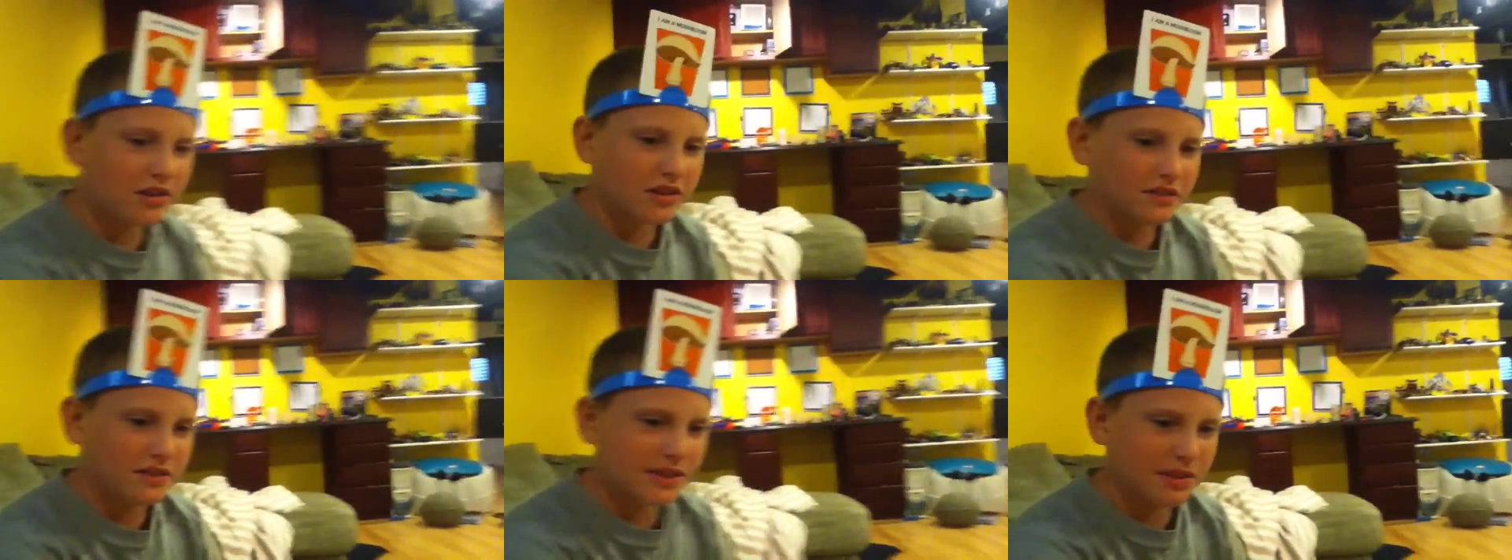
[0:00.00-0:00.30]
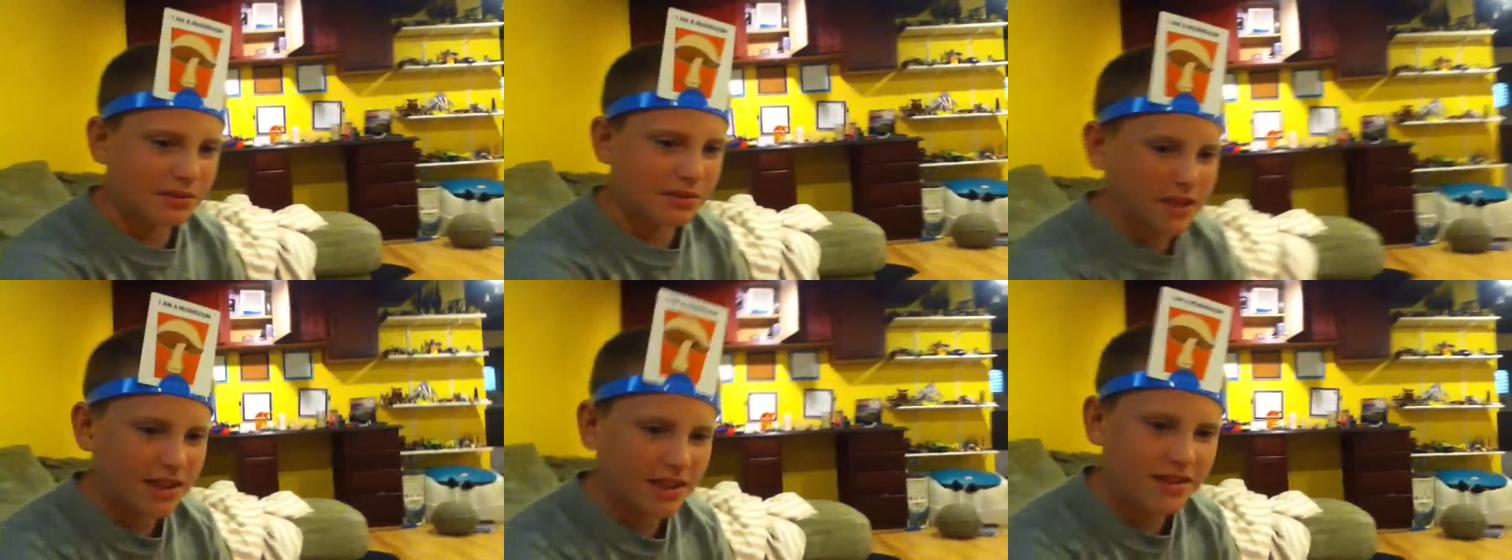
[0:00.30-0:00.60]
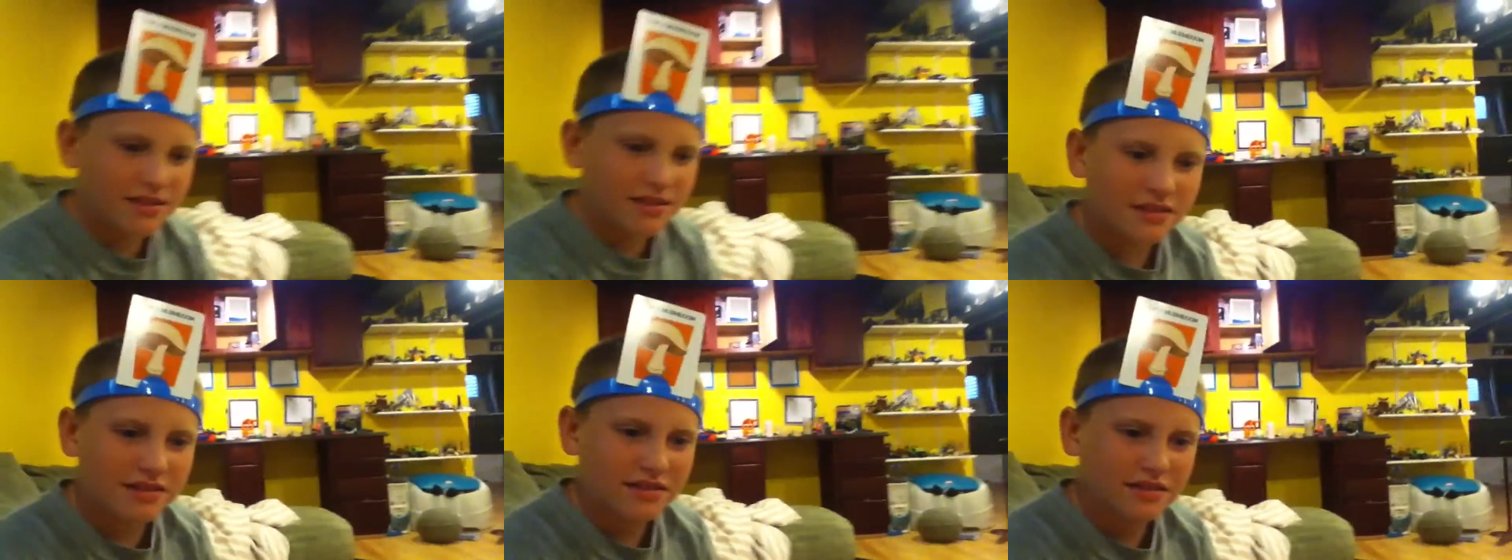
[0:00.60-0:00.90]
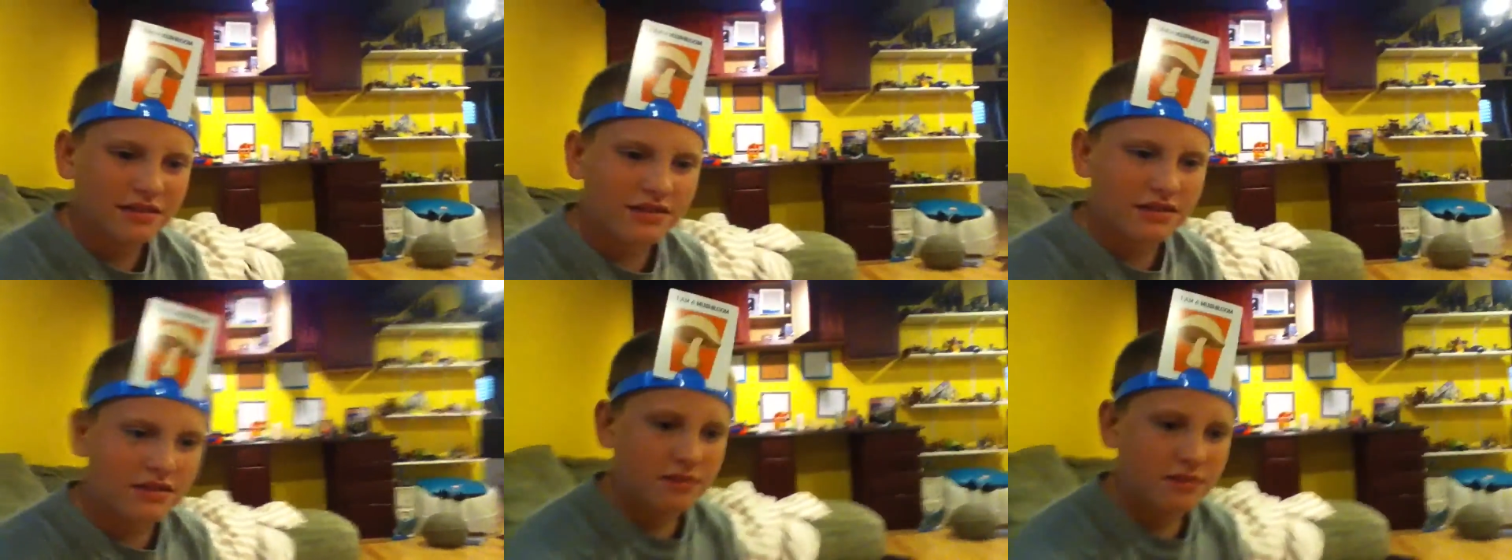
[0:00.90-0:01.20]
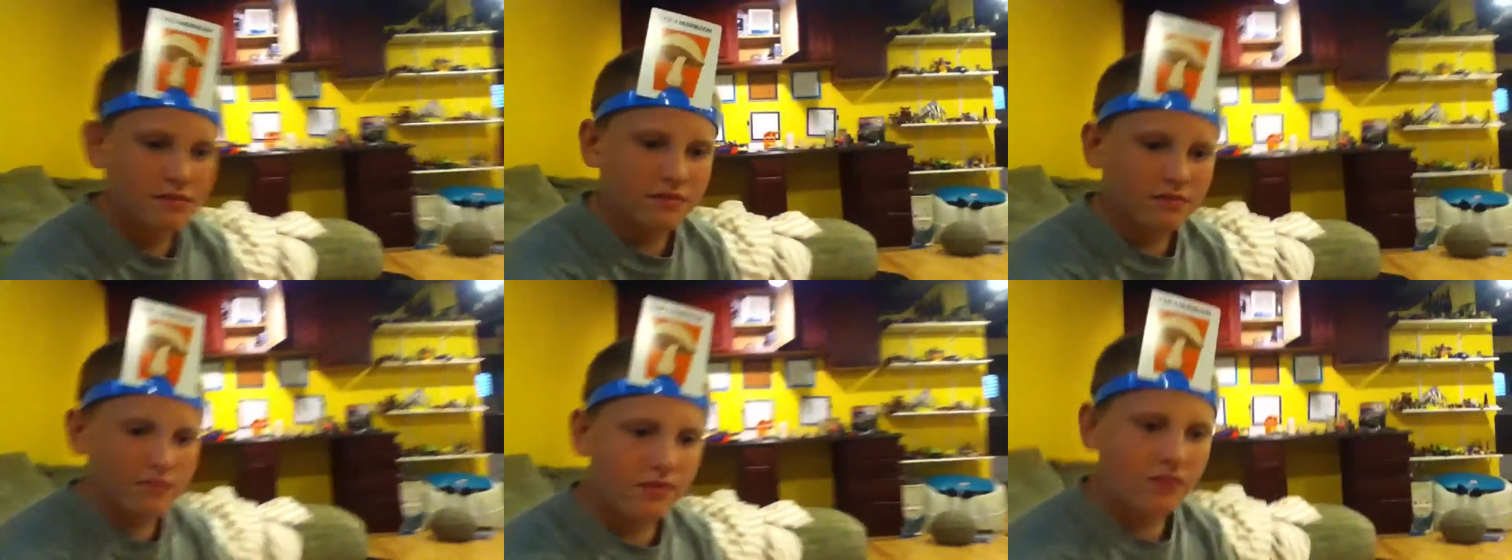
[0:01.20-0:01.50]
of something? At a,
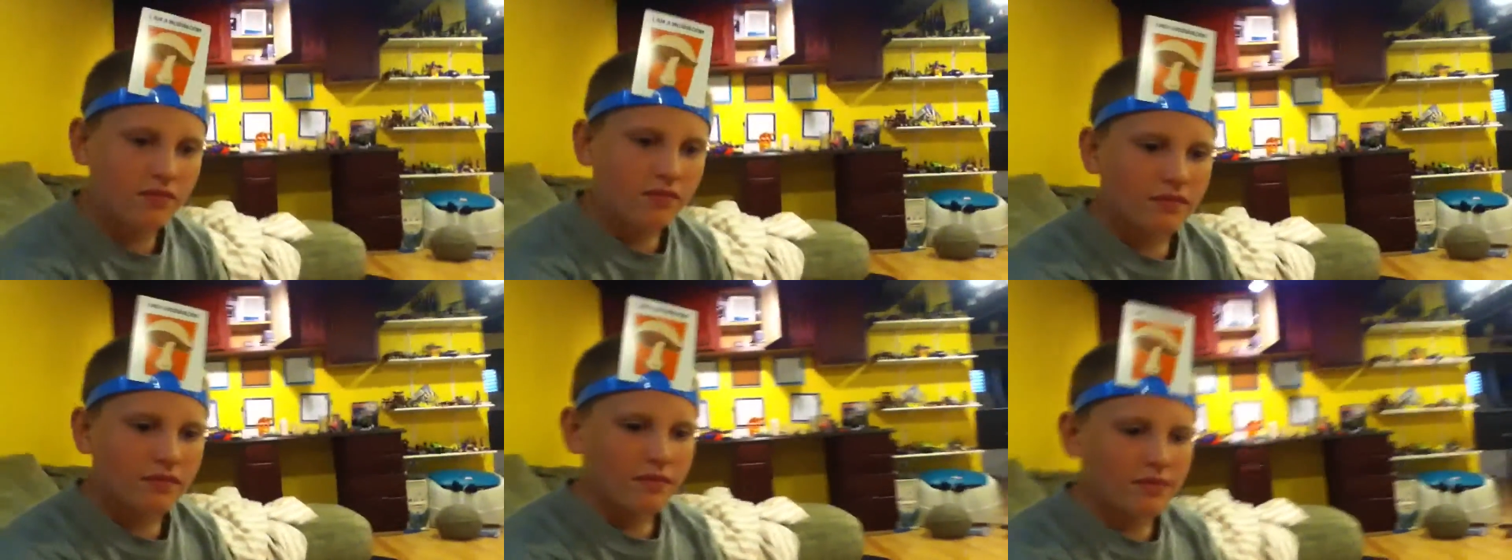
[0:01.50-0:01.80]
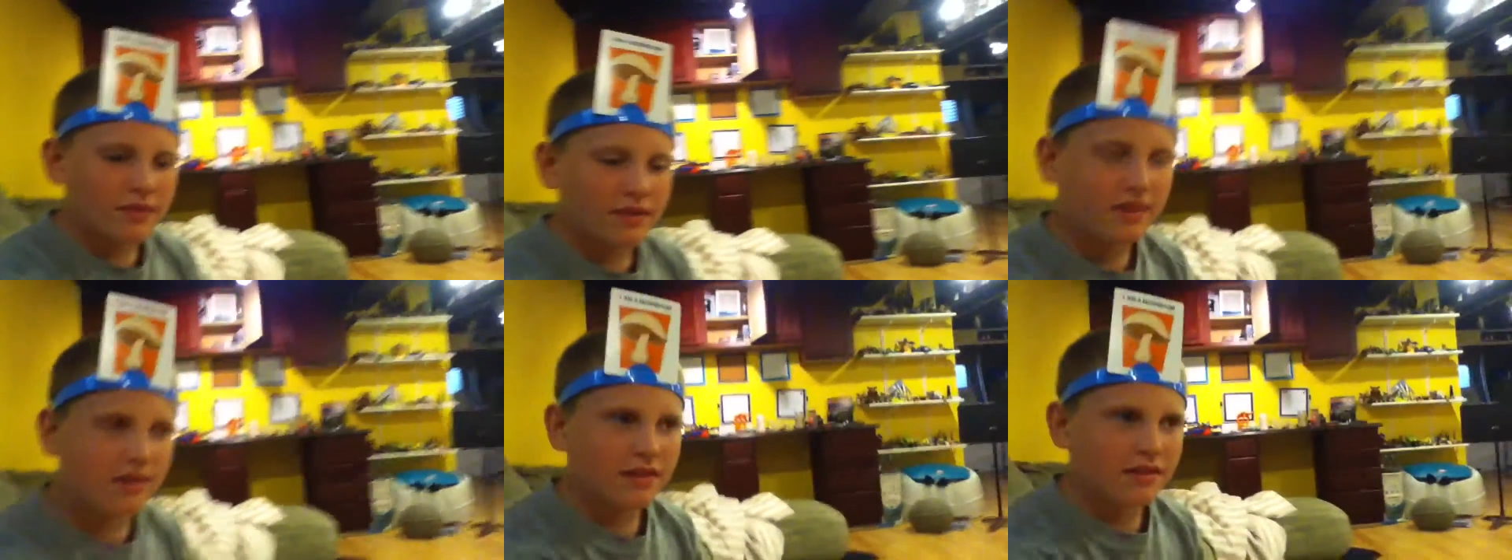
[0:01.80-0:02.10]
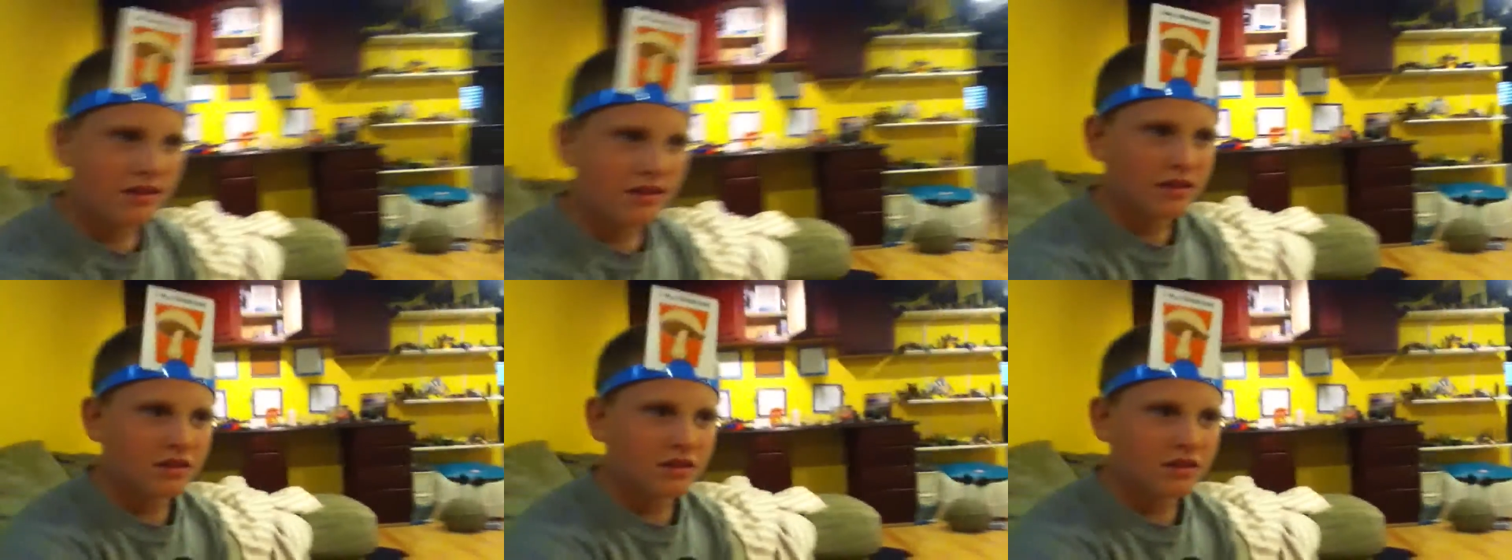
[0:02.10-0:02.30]
at a restaurant.